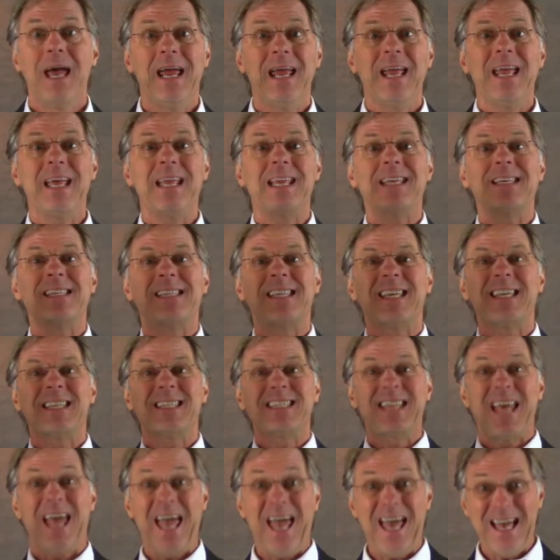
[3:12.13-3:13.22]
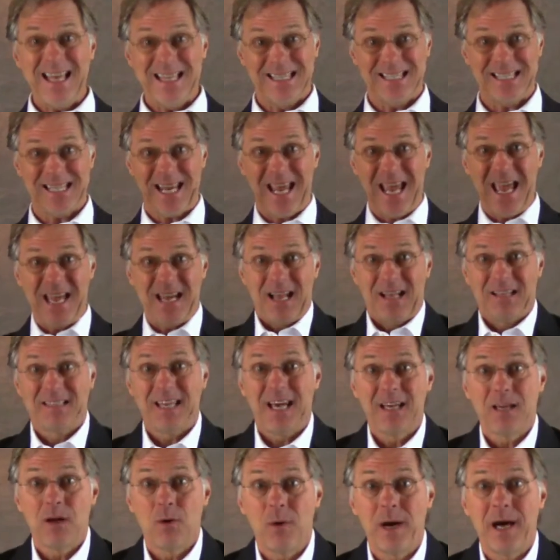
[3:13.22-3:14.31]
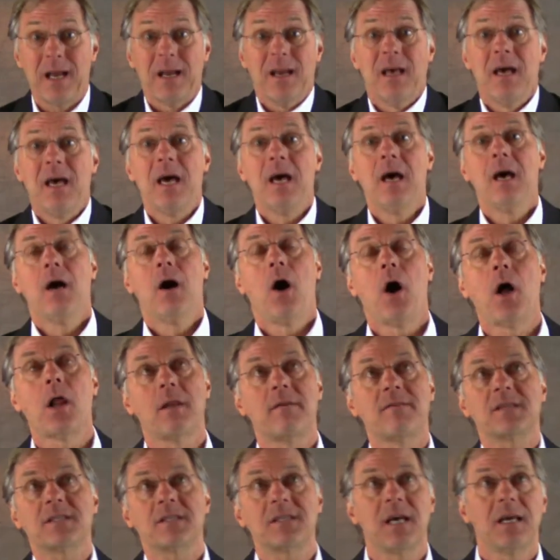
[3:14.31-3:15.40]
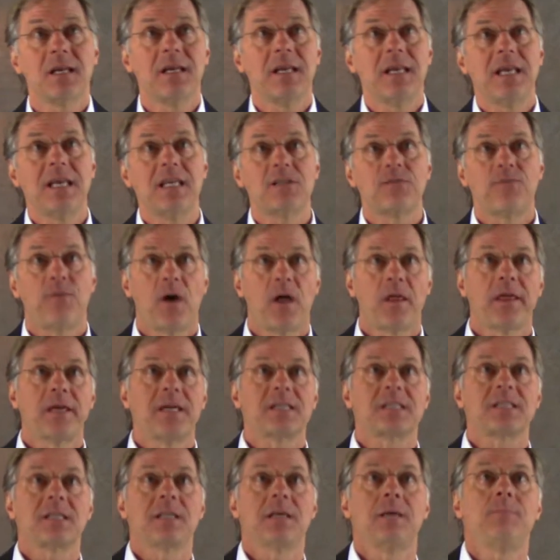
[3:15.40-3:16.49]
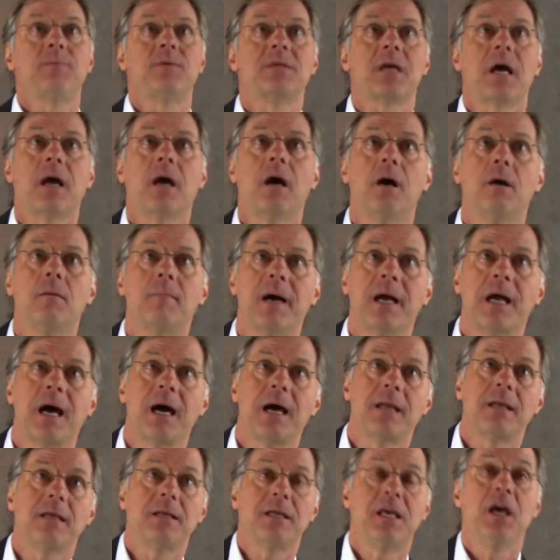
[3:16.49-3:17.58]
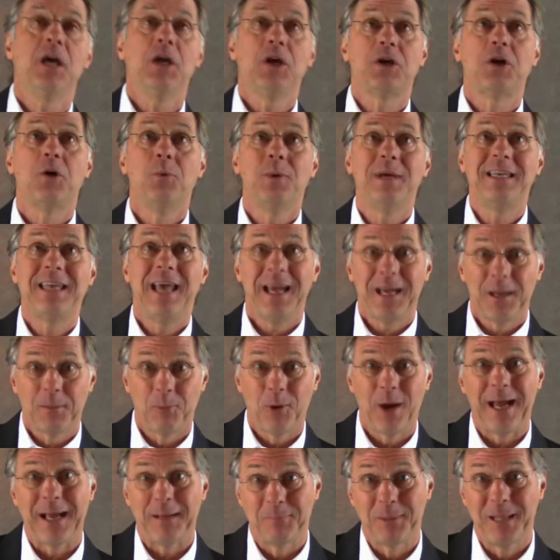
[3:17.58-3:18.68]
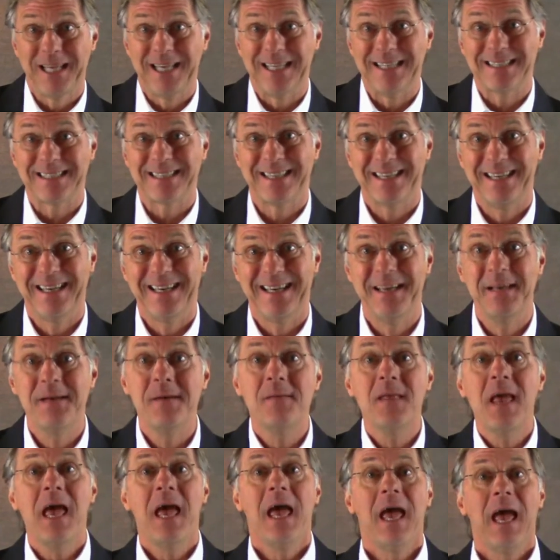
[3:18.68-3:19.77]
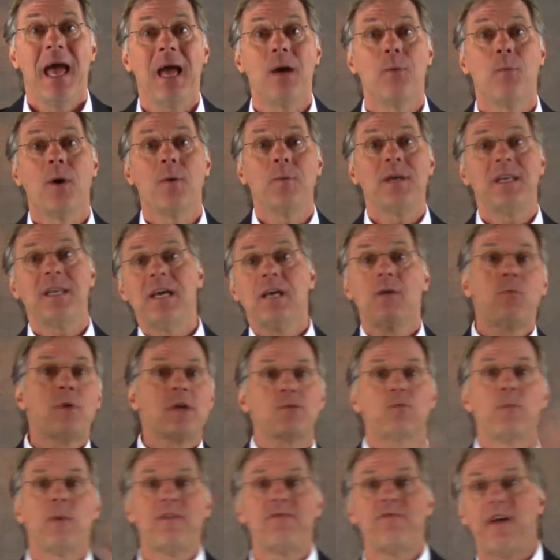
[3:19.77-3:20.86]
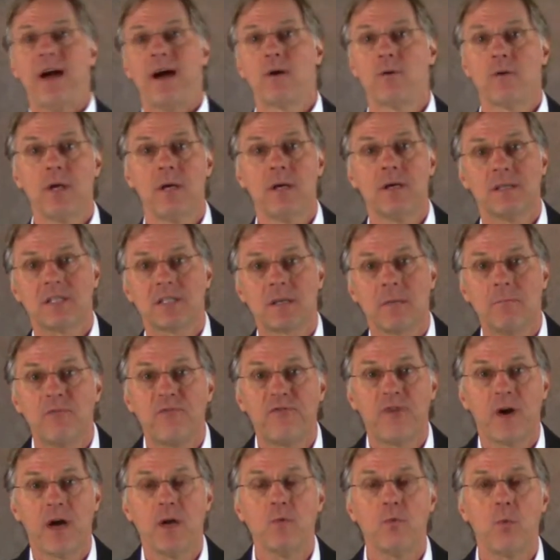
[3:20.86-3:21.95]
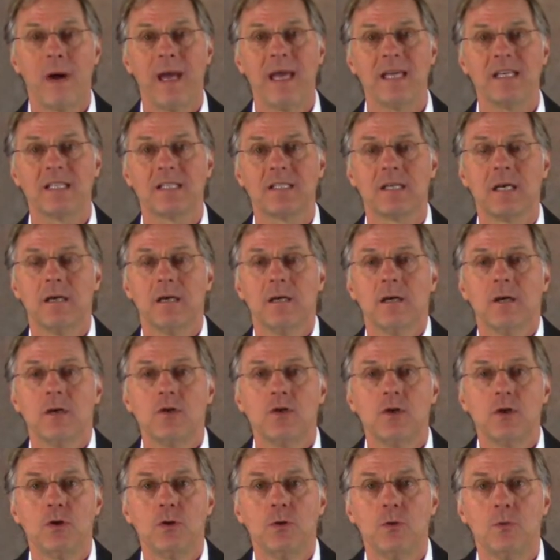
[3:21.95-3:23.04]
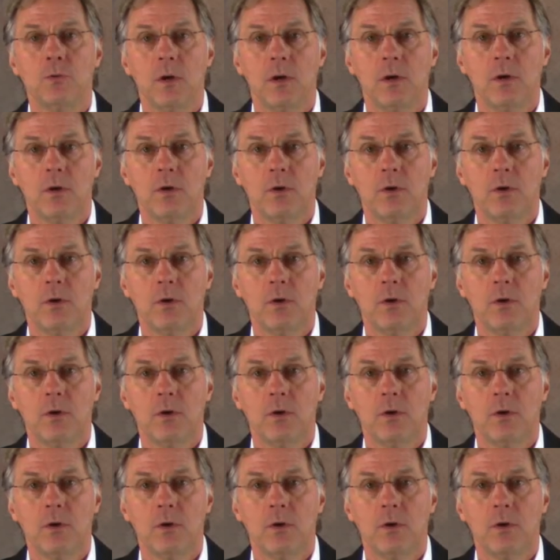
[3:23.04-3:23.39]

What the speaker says: It is intense, and I'll tell you what. All of a sudden he's falling asleep. He's like, "Oh my God, can we take a break, please?" And what we did was we found some fun ways to